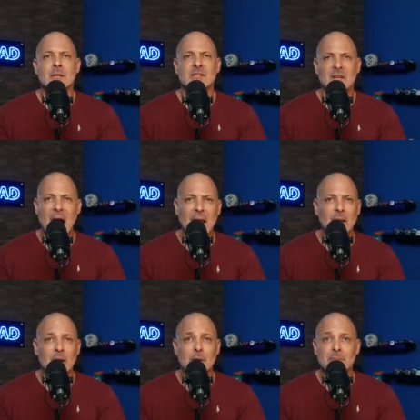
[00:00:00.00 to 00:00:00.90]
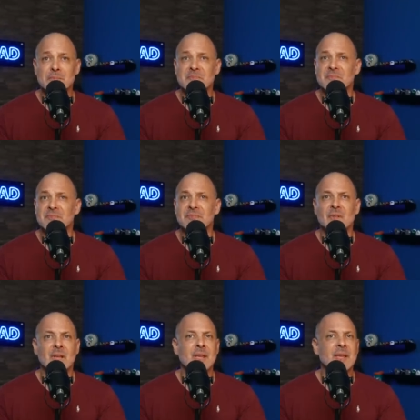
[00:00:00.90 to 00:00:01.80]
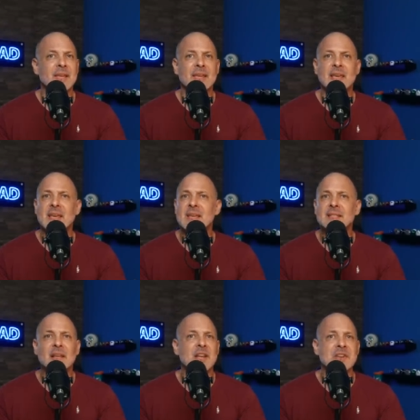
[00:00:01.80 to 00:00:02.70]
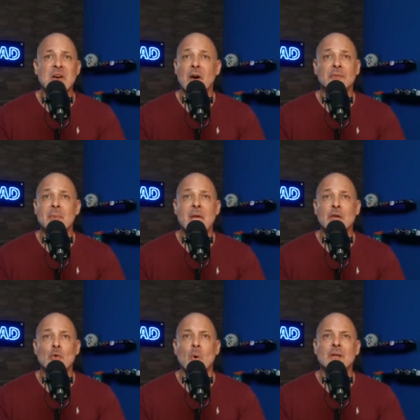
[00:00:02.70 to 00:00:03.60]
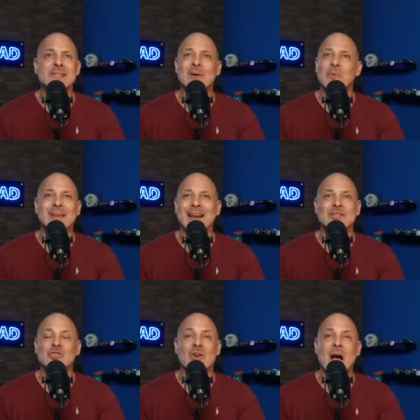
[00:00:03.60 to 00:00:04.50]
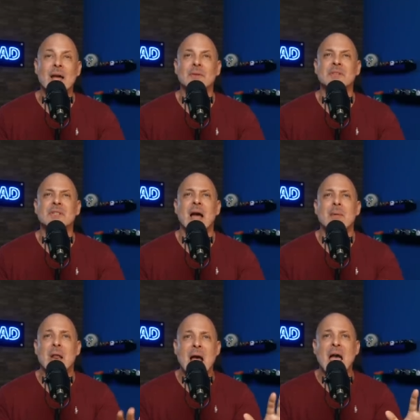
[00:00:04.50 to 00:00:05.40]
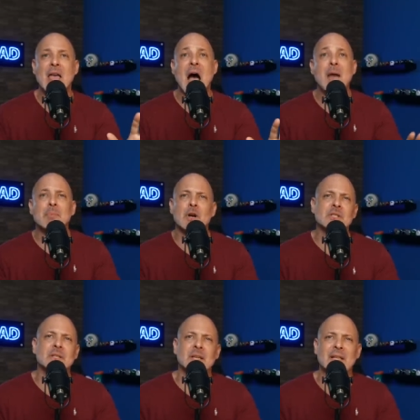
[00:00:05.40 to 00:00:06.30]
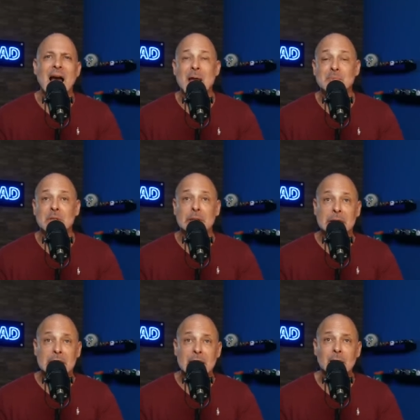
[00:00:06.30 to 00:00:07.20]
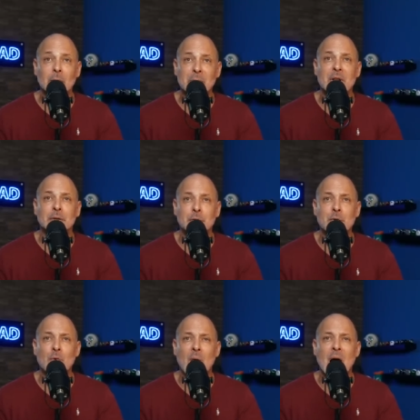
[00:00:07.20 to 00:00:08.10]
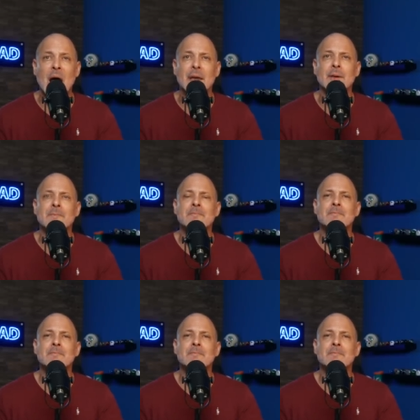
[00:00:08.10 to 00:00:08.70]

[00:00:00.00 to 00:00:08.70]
Skylar, he did enough to make you want to say, we got to try this guy. I mean, I, I personally think the hype's a little bit too high.